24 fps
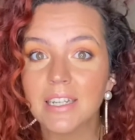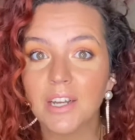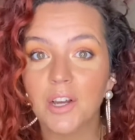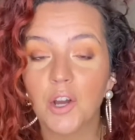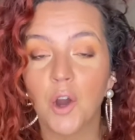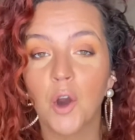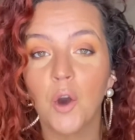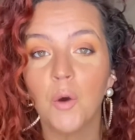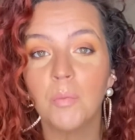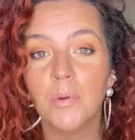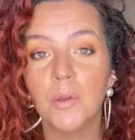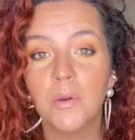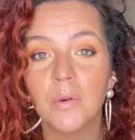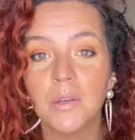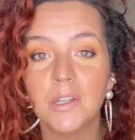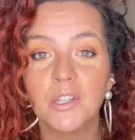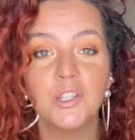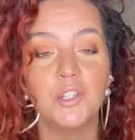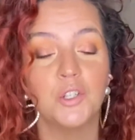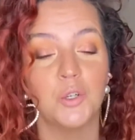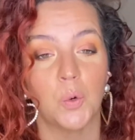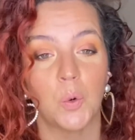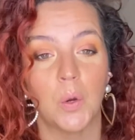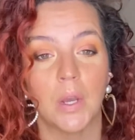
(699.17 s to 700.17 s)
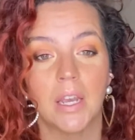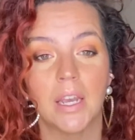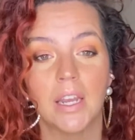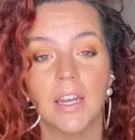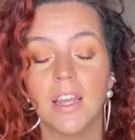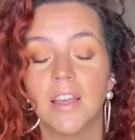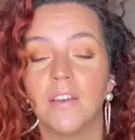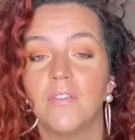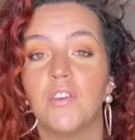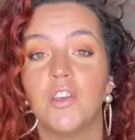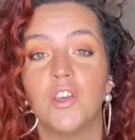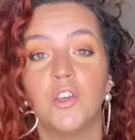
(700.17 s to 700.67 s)
Hope you enjoyed.
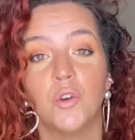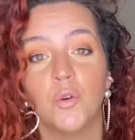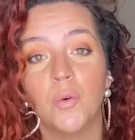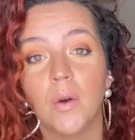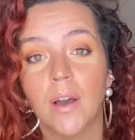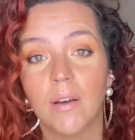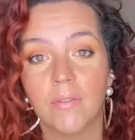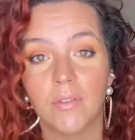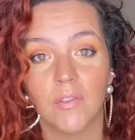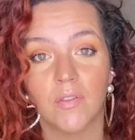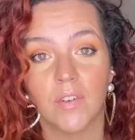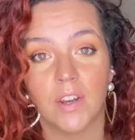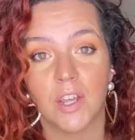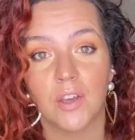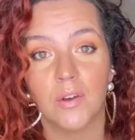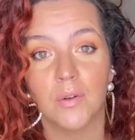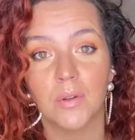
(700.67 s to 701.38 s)
If you have a video